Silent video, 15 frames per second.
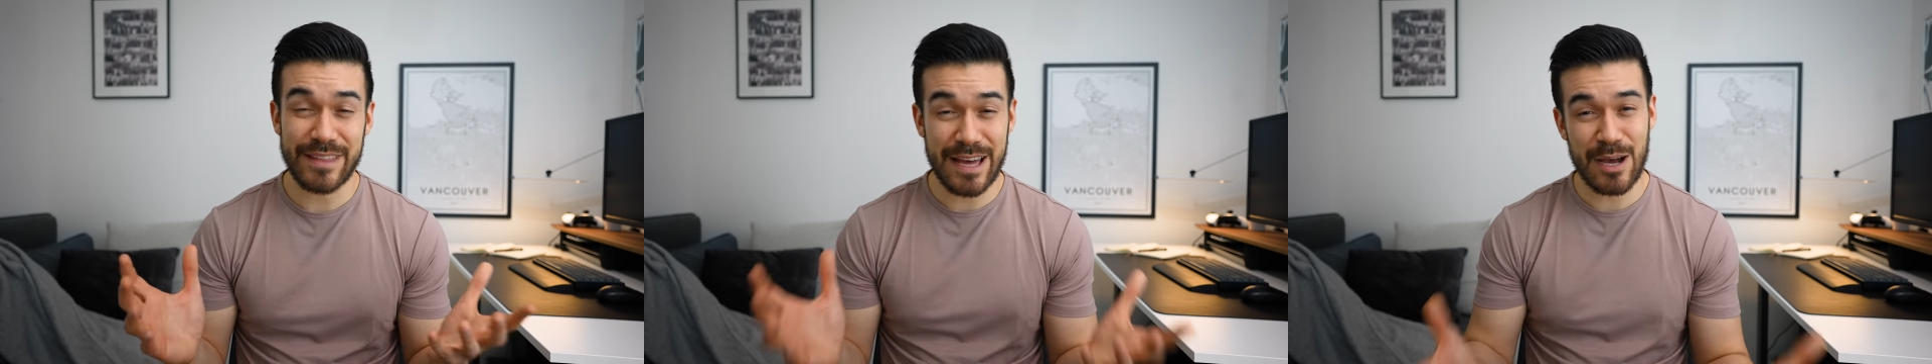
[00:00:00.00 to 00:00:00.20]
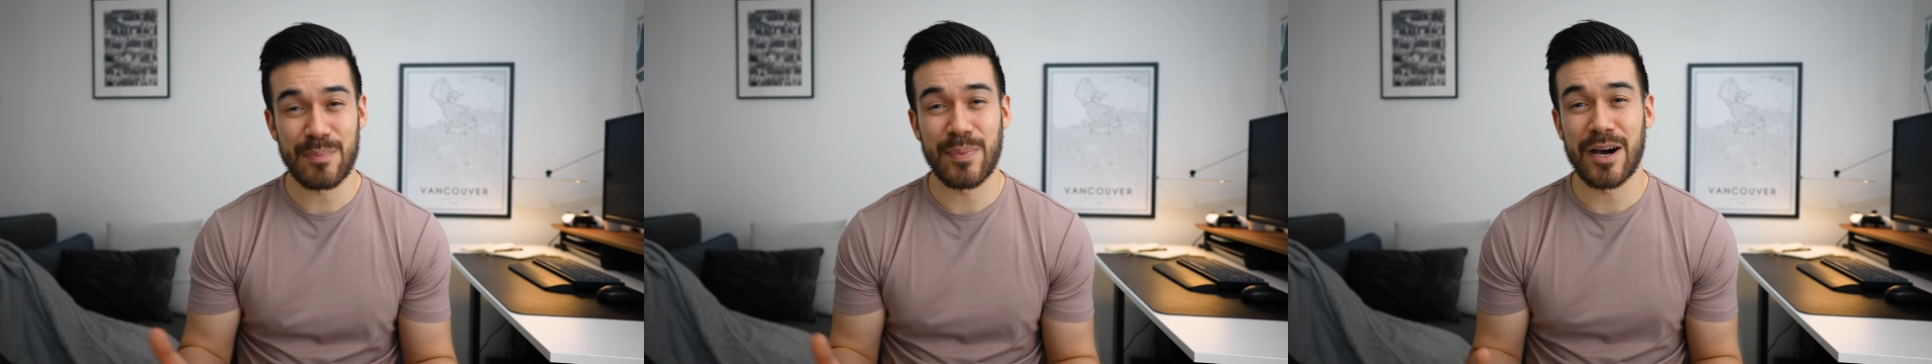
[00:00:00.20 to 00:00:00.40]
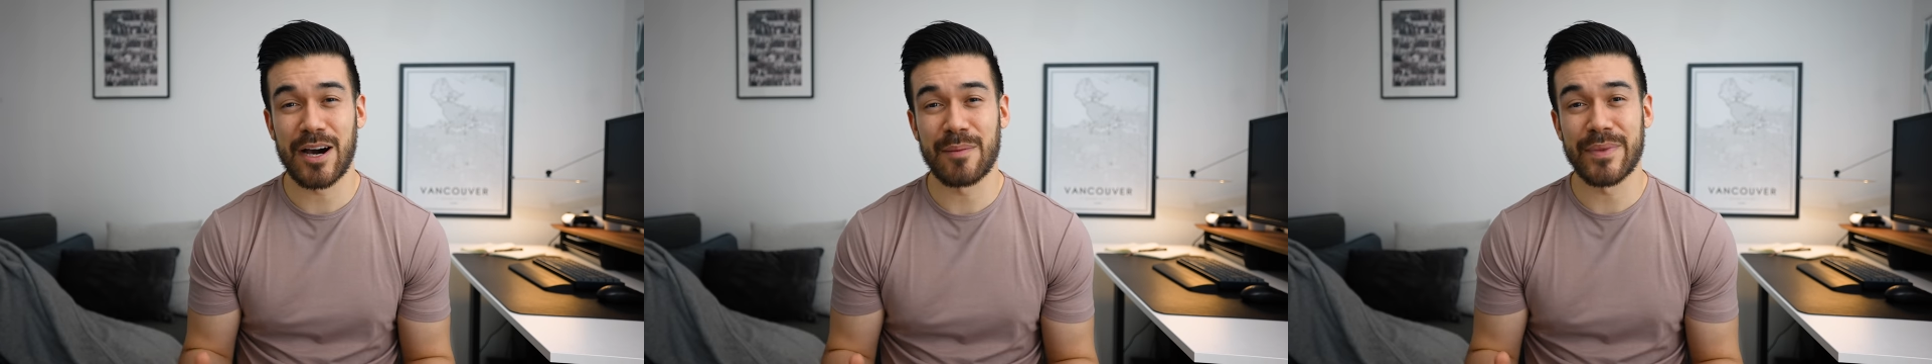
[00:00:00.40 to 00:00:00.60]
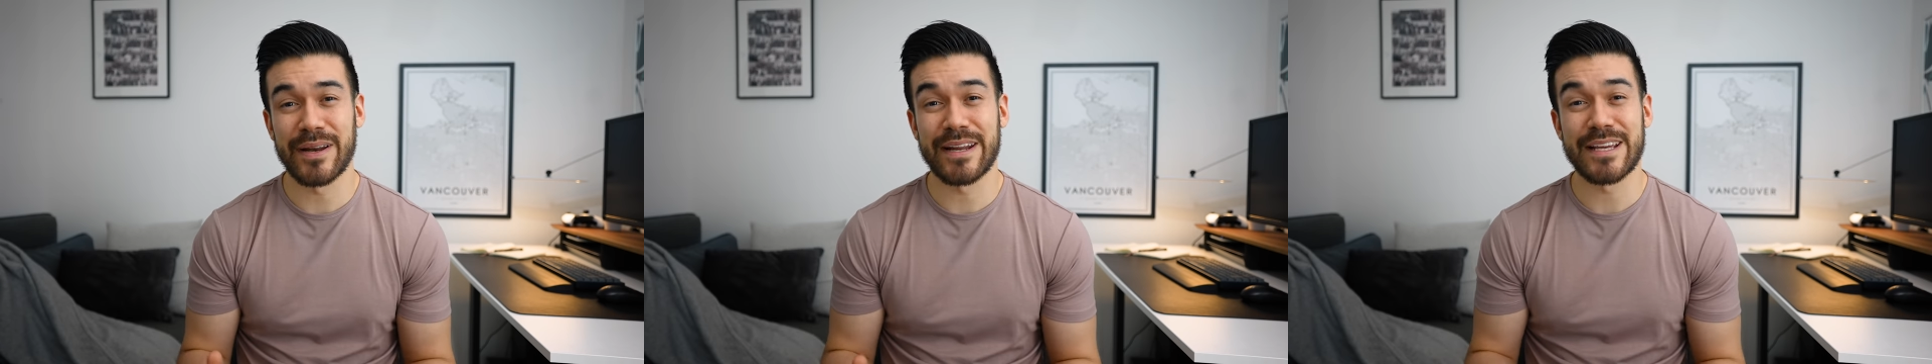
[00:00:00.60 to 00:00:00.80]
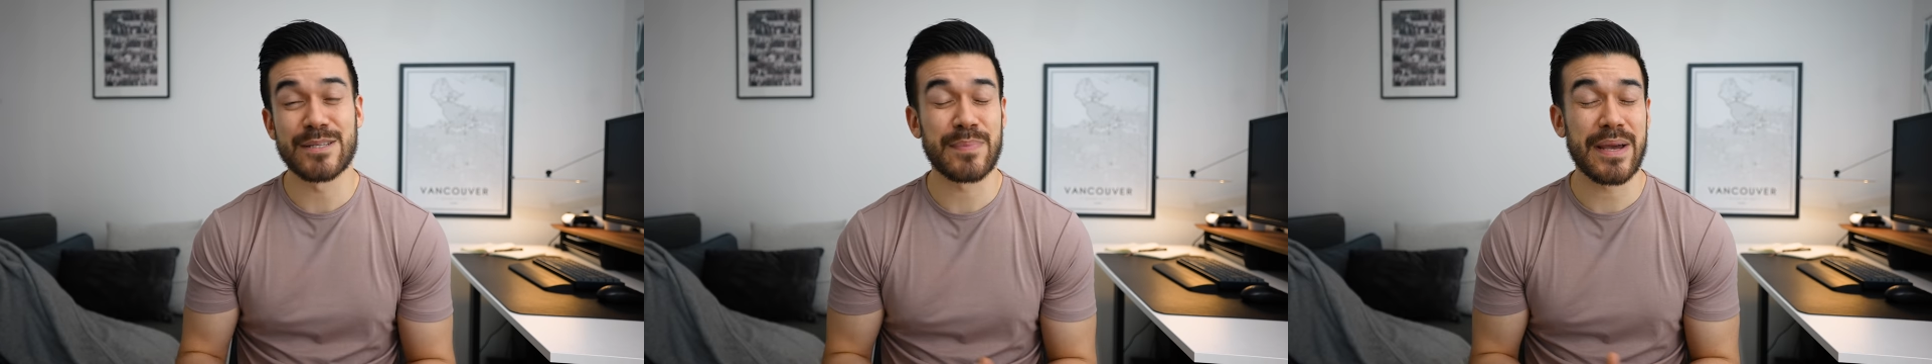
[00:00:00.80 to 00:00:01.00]
that
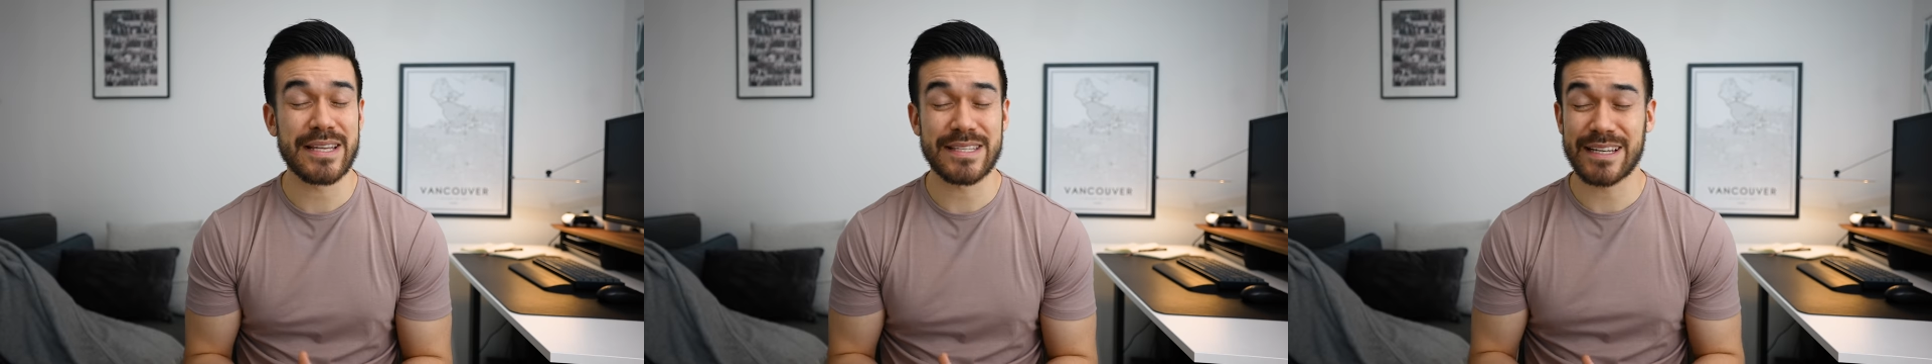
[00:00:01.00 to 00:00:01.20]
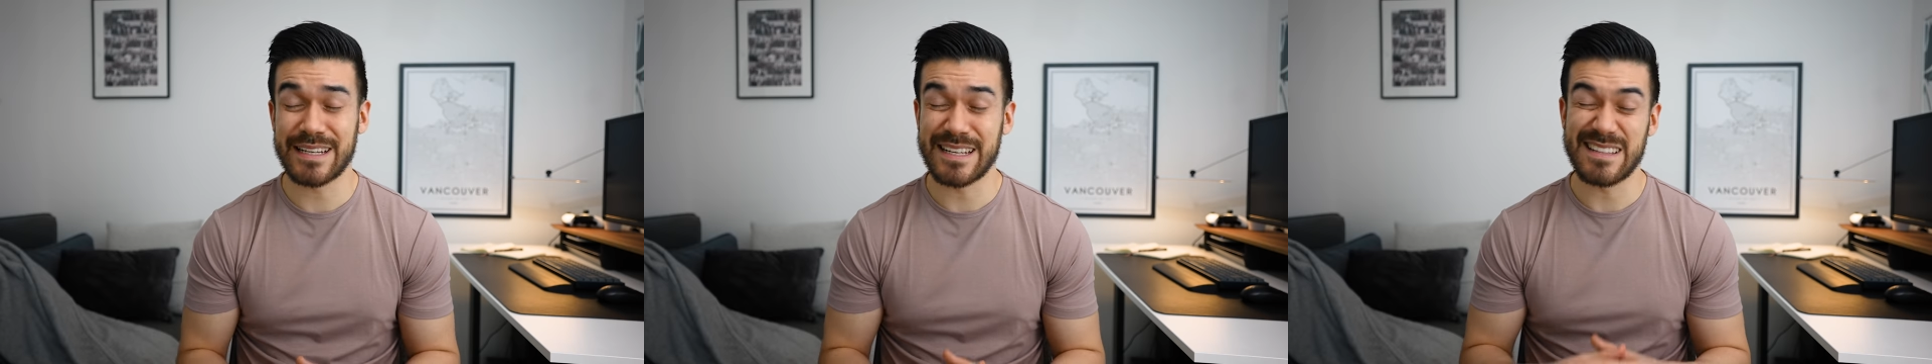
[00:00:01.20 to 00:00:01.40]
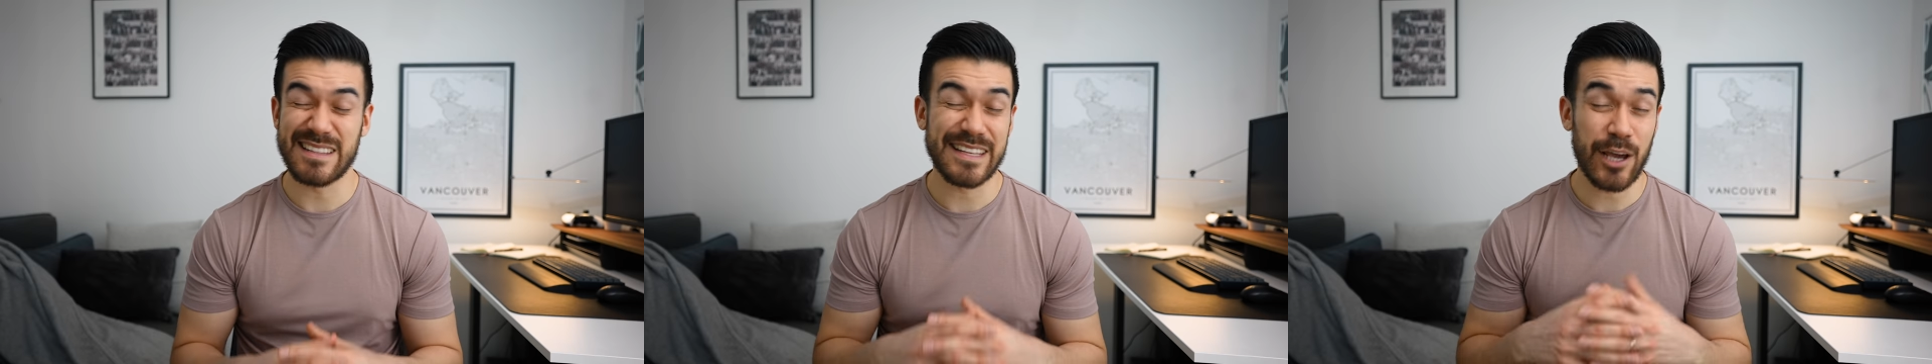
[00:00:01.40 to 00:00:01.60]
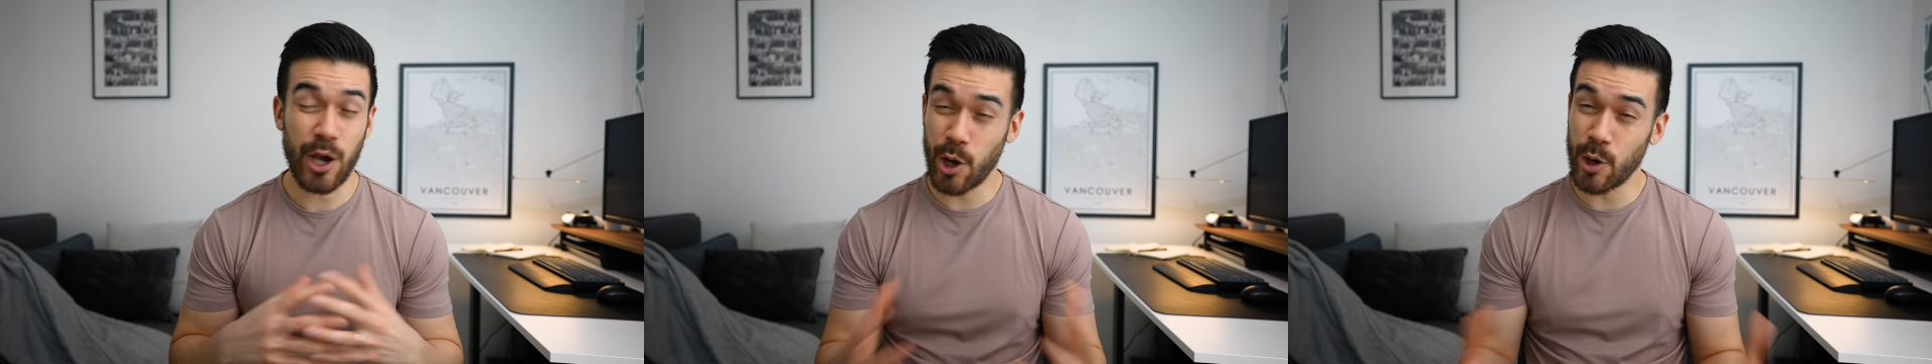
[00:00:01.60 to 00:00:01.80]
apartment is basically the